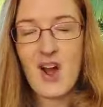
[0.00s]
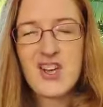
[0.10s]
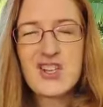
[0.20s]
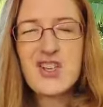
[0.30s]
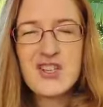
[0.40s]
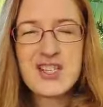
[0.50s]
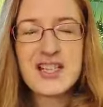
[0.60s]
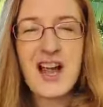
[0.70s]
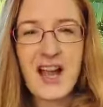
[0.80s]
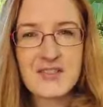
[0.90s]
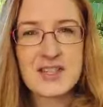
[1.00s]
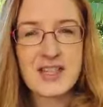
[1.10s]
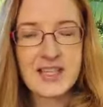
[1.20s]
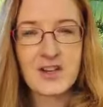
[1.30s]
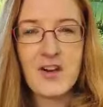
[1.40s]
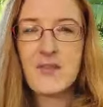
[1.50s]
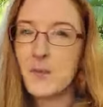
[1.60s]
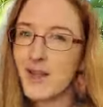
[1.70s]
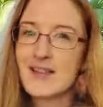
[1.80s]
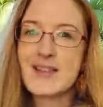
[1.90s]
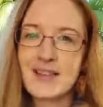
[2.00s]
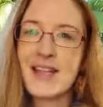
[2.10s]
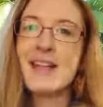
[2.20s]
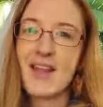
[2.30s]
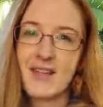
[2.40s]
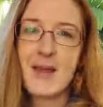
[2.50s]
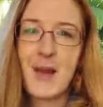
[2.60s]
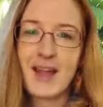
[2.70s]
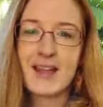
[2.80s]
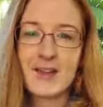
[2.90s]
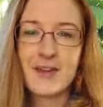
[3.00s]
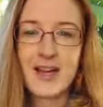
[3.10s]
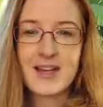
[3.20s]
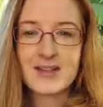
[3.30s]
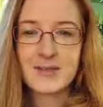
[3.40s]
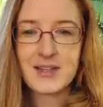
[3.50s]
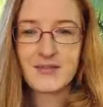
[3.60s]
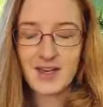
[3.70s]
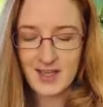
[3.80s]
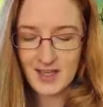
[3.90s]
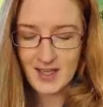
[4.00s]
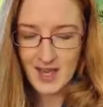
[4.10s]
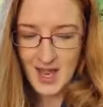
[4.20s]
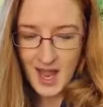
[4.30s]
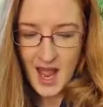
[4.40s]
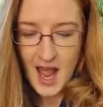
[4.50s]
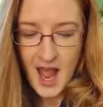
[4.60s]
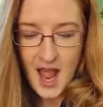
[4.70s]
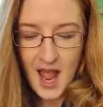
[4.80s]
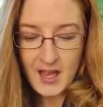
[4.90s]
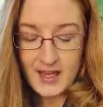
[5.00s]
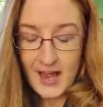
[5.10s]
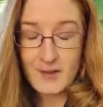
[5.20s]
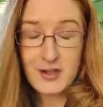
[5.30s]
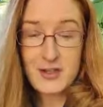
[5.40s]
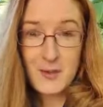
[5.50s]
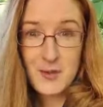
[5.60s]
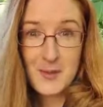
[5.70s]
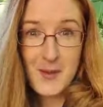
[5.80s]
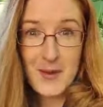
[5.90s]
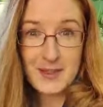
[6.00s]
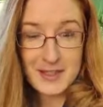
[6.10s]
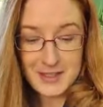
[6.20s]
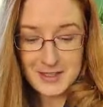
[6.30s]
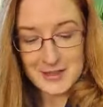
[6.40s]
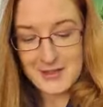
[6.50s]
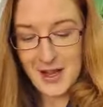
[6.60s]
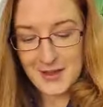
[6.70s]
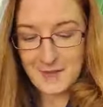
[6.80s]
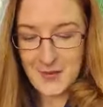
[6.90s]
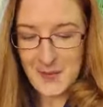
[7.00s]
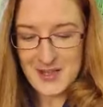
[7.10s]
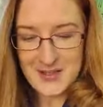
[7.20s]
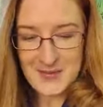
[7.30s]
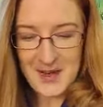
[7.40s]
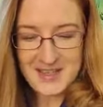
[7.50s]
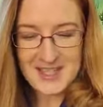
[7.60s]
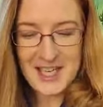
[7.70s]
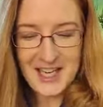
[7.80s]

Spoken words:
Usually I have to clean it off, and once it's clean, then they're back in there again. It's really funny. Okay, I've got to stop talking about mud kitchens. I love them way too much.